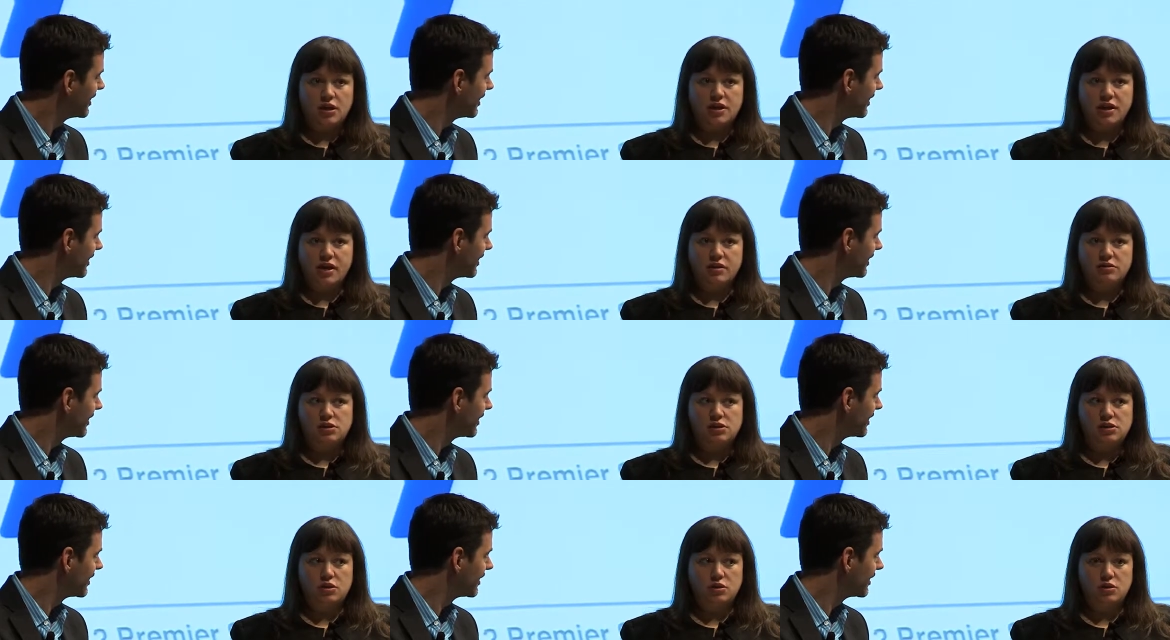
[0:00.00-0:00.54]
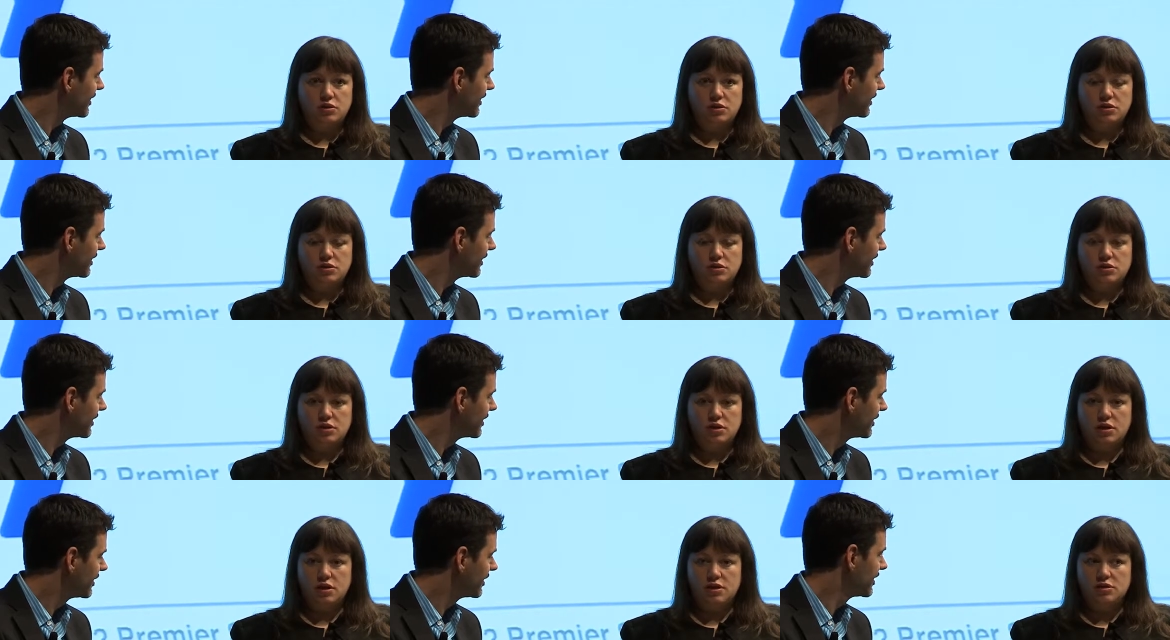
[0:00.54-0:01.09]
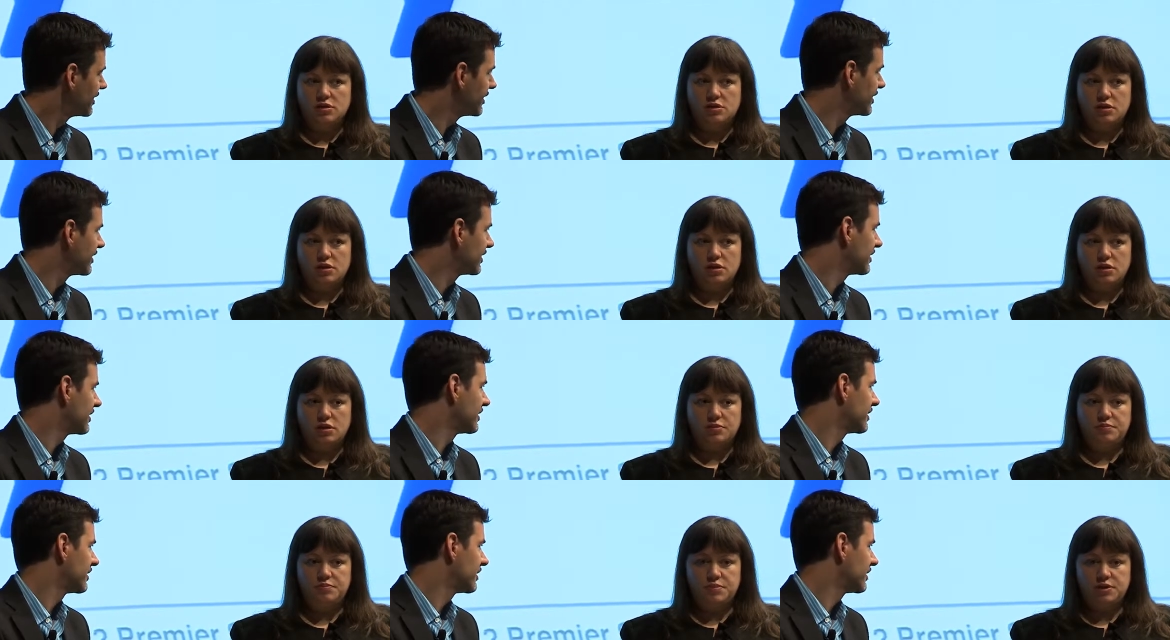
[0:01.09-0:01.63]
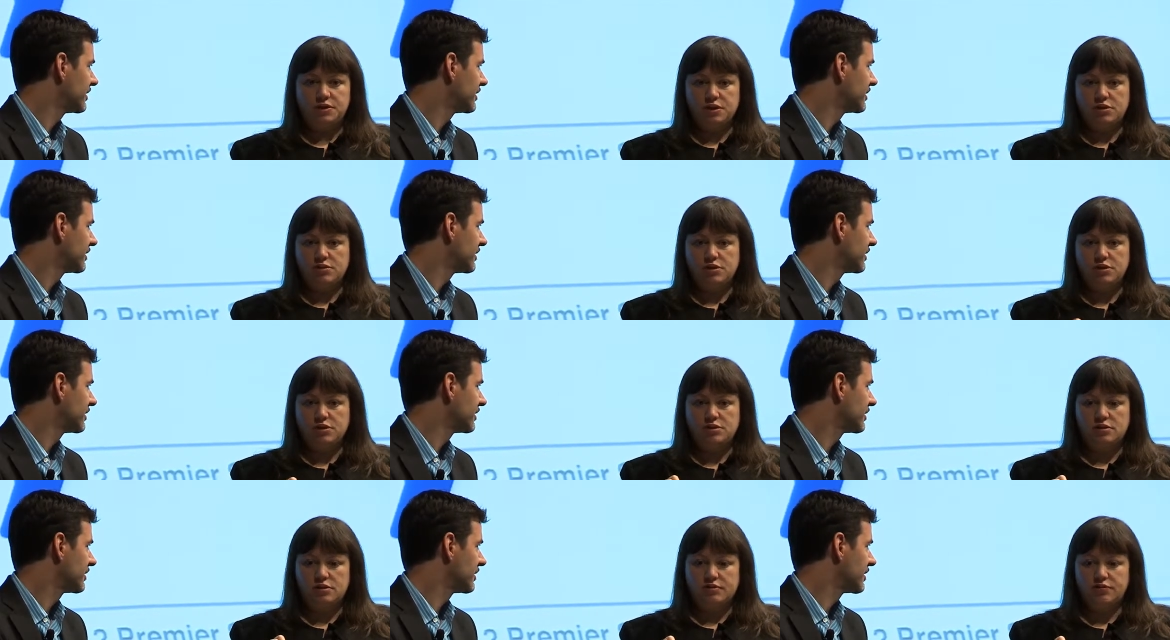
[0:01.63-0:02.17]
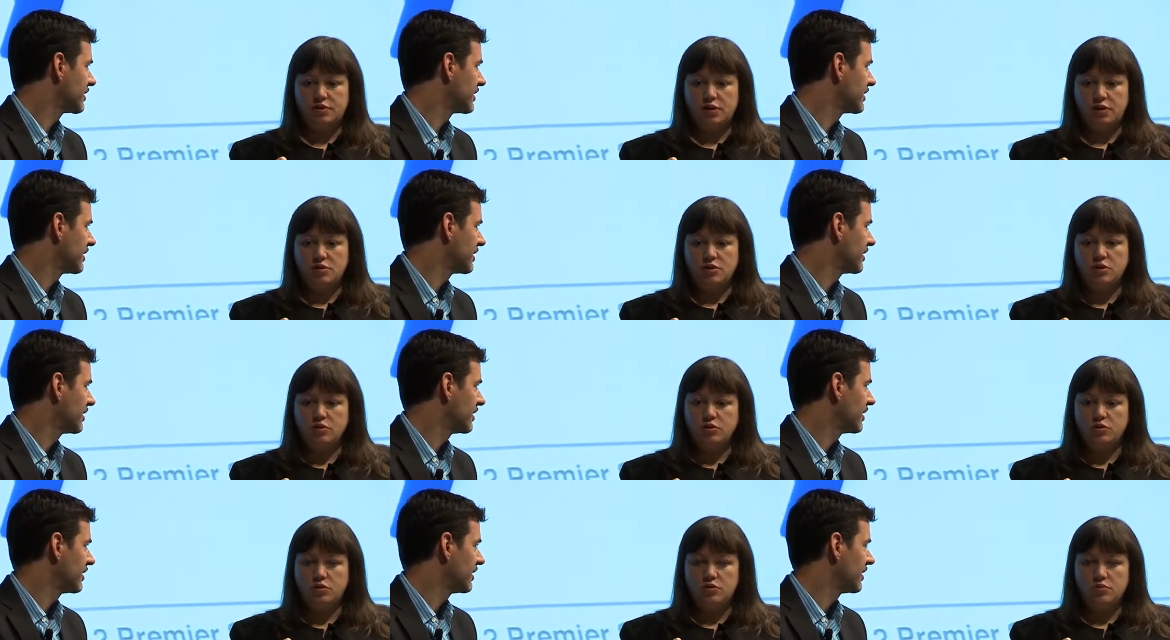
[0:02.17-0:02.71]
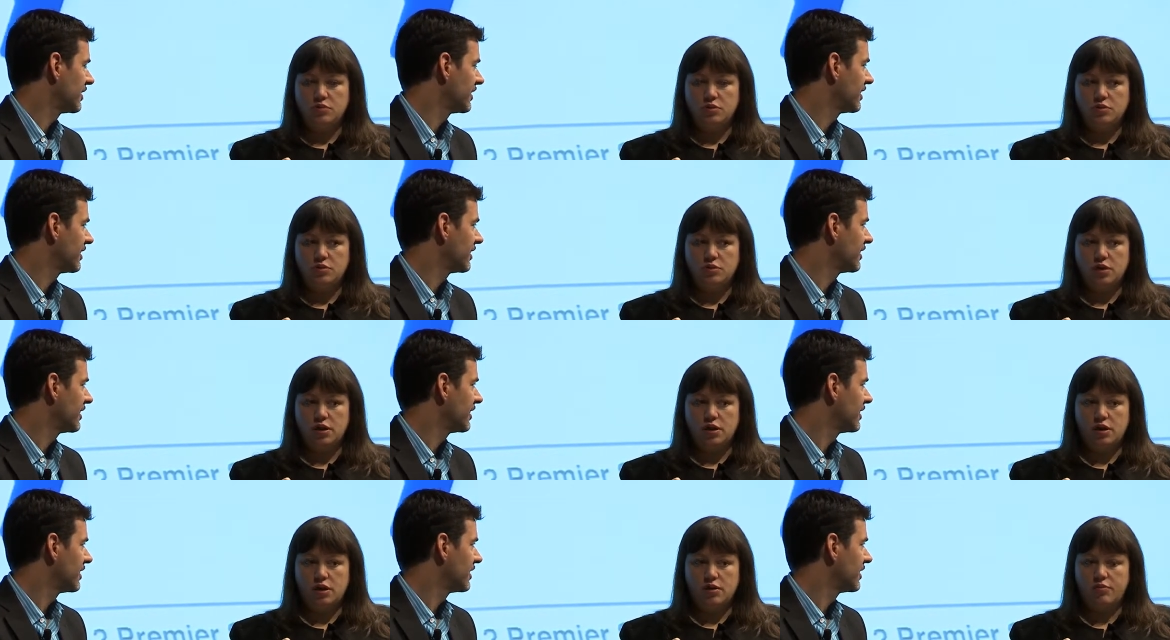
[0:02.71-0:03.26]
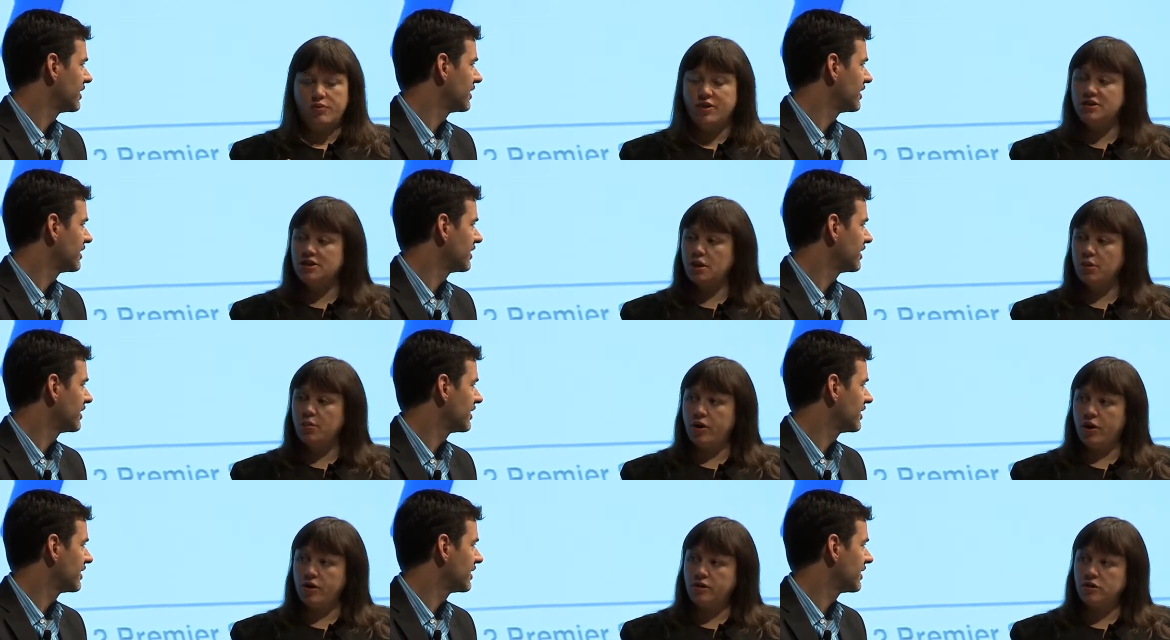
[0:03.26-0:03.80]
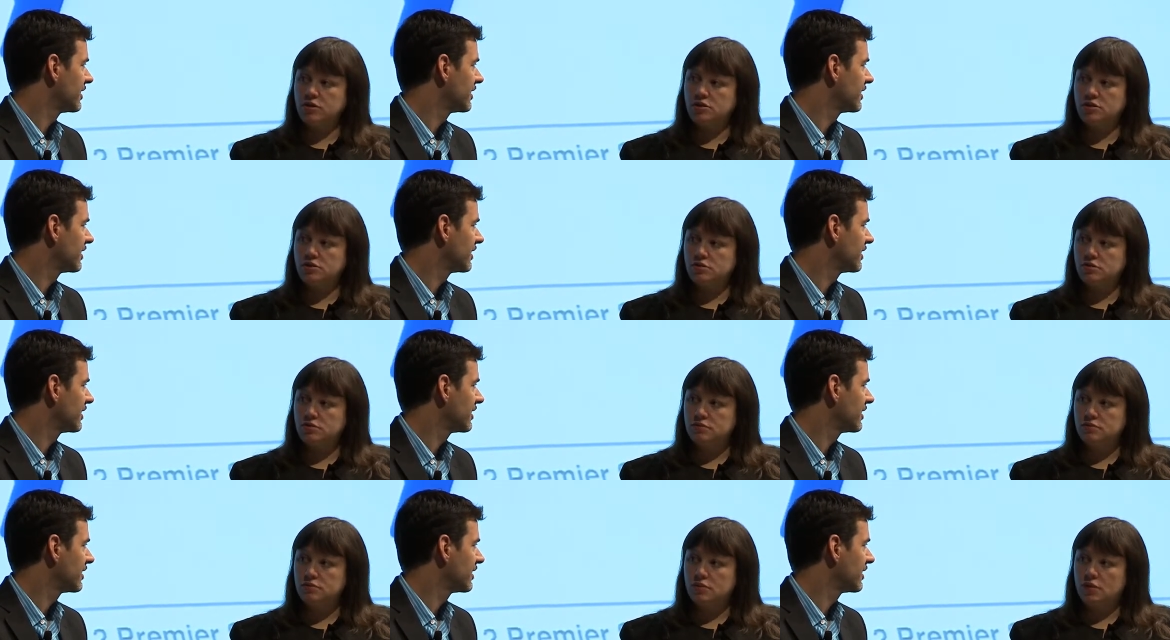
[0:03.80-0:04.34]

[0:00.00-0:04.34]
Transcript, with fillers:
Speaker 1: announced a whole series of new retail partners,